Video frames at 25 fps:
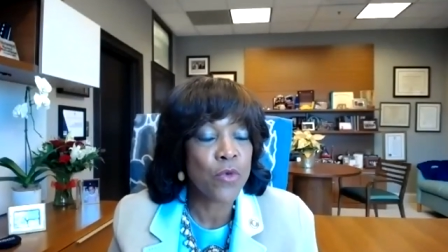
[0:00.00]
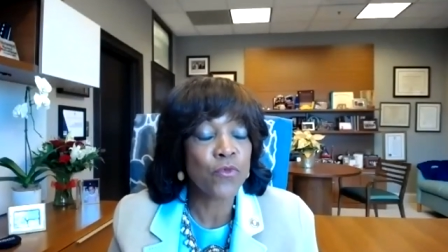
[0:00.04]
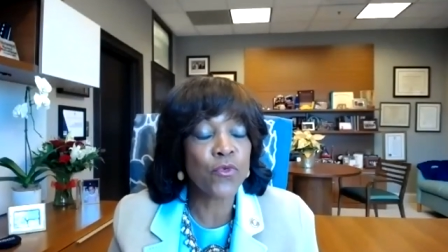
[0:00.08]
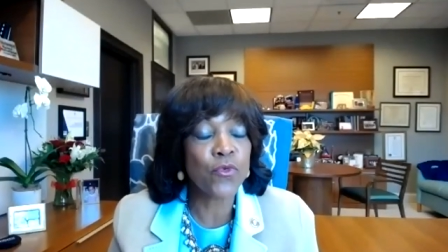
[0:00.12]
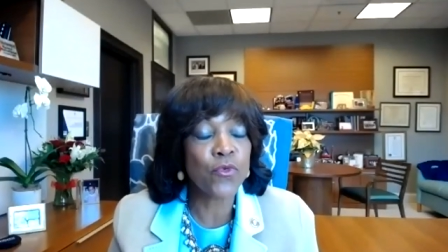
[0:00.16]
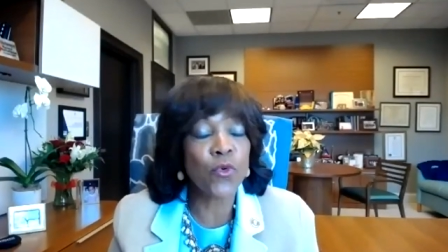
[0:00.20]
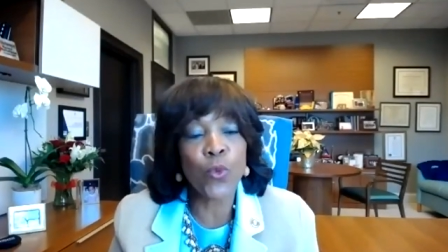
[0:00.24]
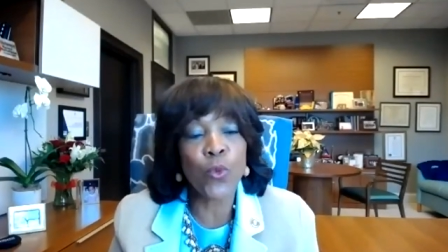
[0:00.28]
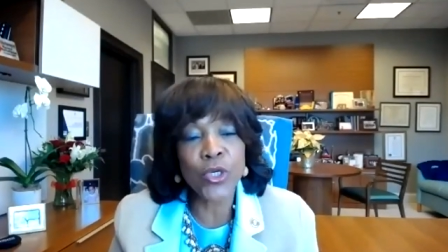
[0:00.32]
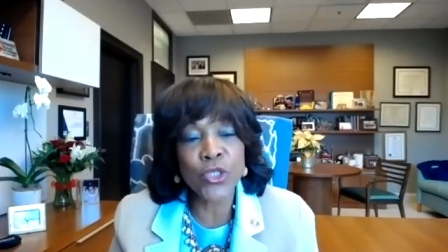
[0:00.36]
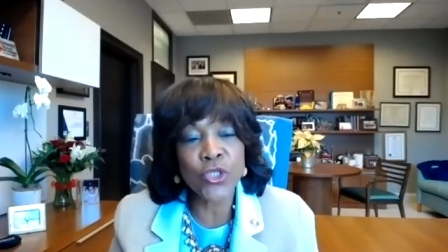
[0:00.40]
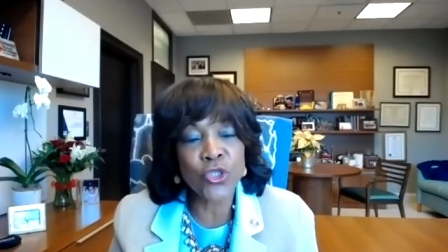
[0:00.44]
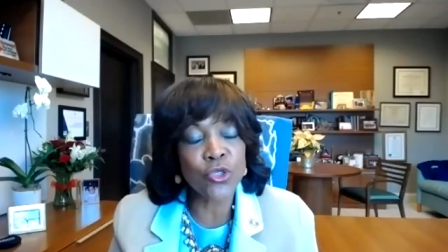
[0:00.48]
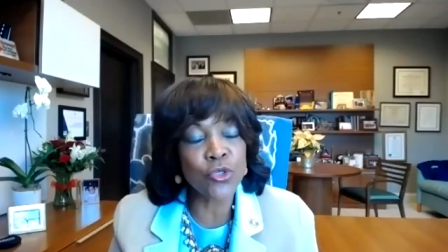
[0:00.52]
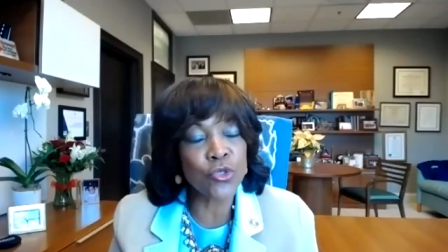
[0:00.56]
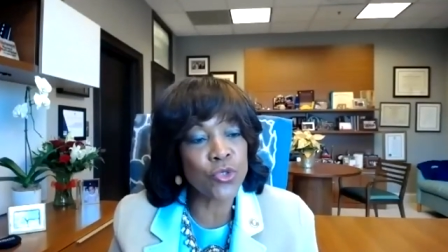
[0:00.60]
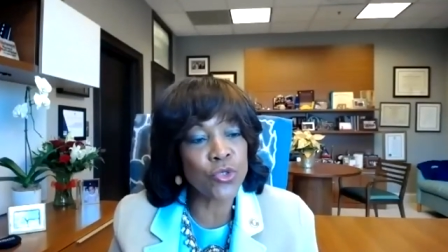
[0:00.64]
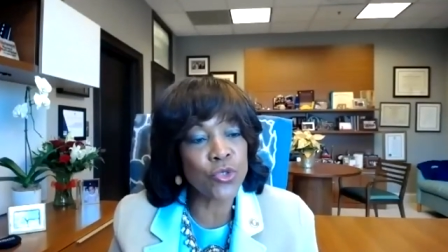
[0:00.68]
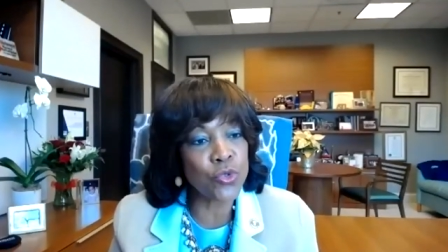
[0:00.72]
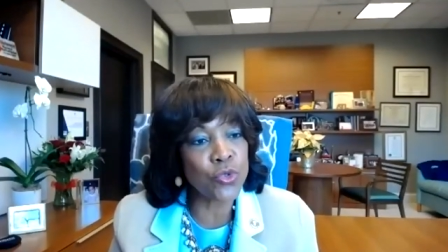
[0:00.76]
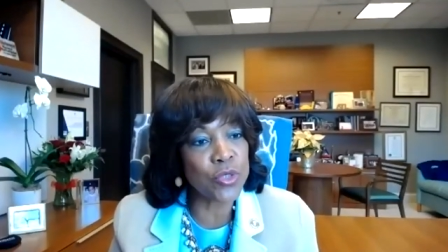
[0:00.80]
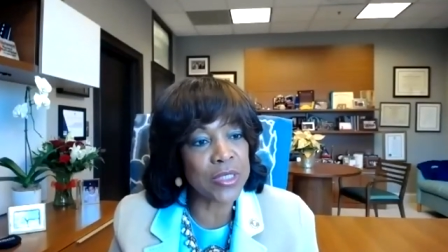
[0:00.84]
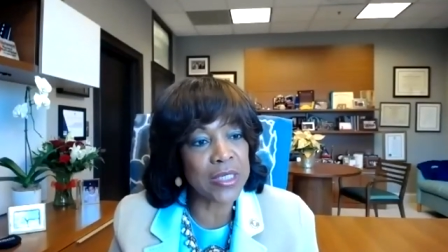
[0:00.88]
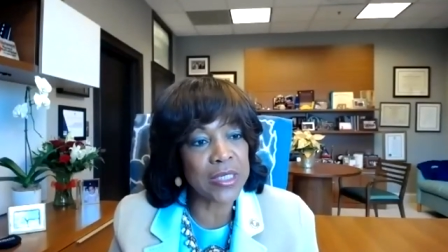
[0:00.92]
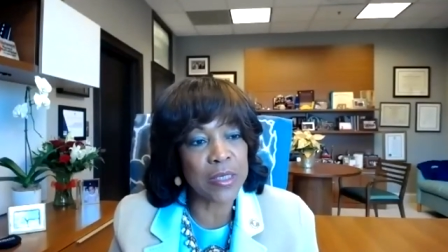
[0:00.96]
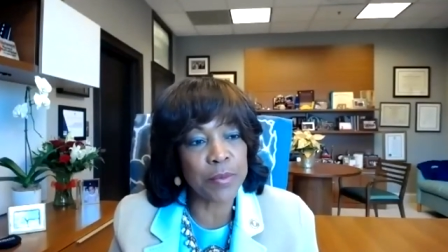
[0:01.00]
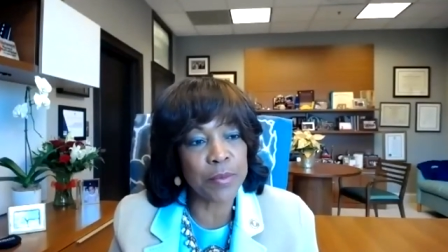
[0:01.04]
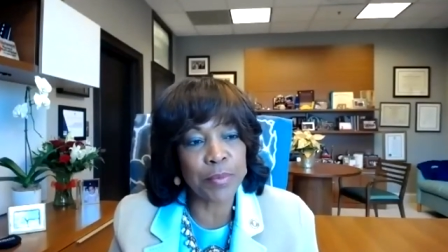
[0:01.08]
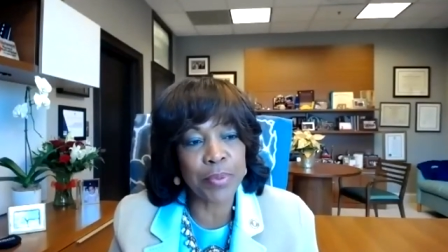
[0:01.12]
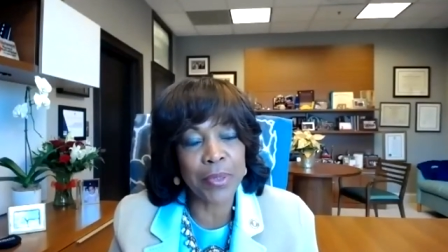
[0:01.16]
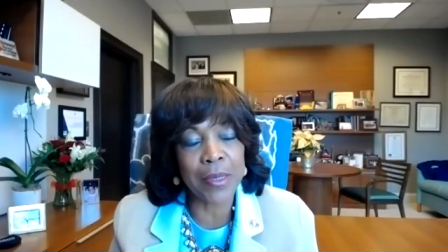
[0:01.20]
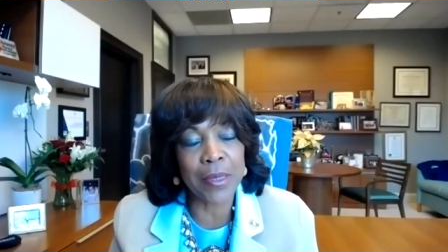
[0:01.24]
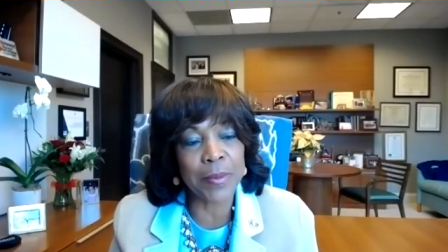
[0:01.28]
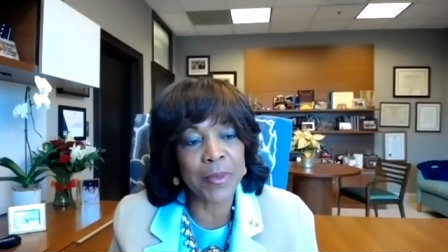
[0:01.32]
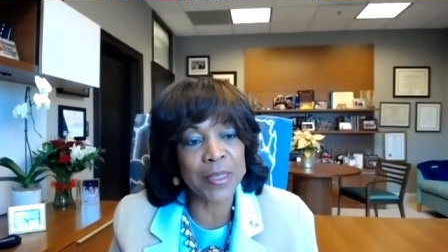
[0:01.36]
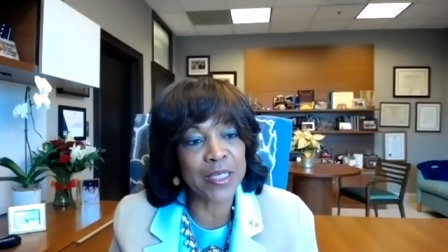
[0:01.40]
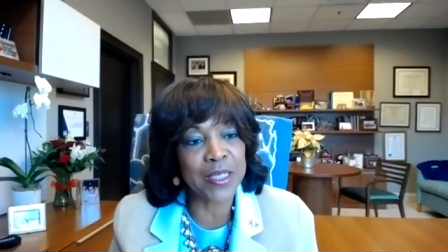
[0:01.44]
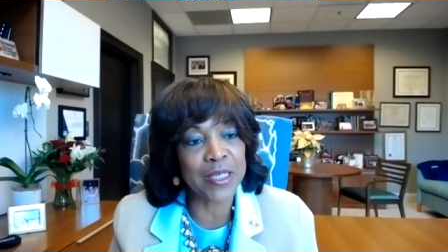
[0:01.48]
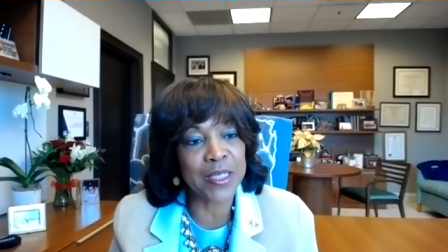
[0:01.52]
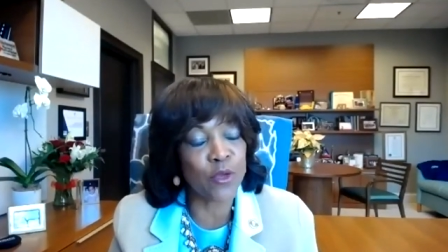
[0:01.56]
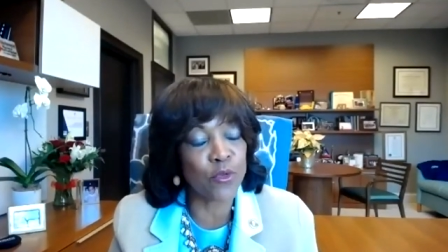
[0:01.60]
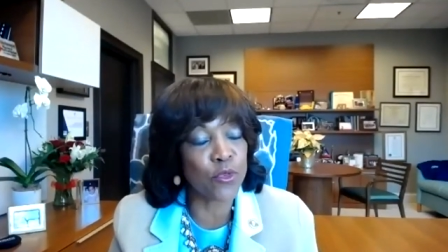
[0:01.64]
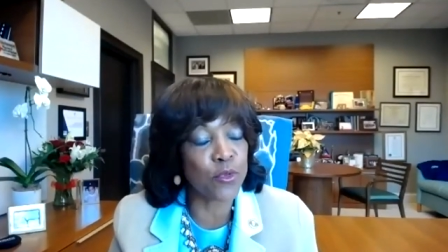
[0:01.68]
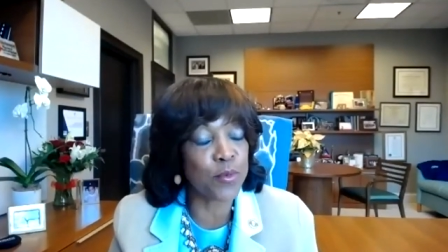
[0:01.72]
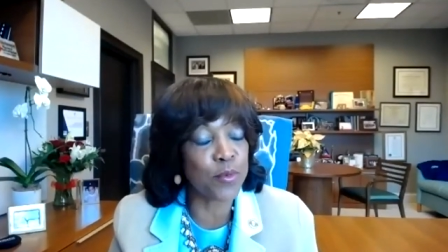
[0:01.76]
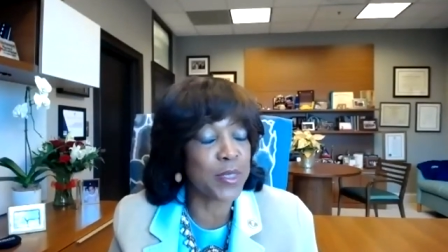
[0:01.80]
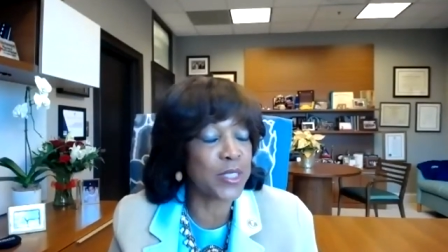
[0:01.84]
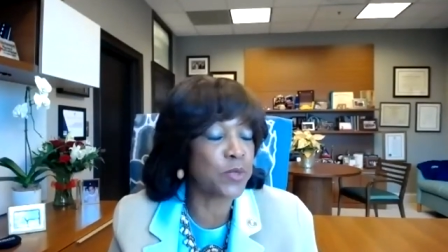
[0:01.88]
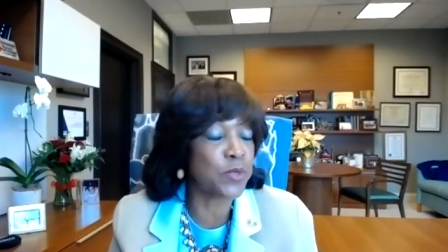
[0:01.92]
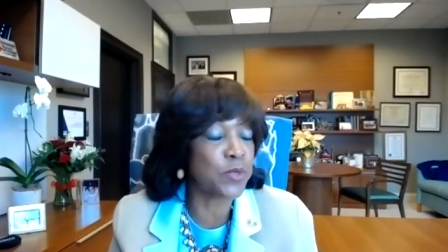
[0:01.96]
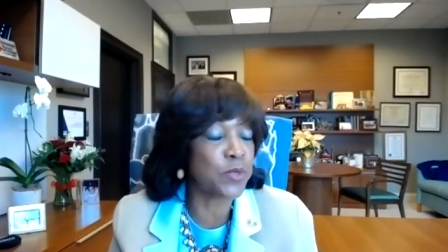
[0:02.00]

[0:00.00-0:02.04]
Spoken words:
what you're doing in the public health space,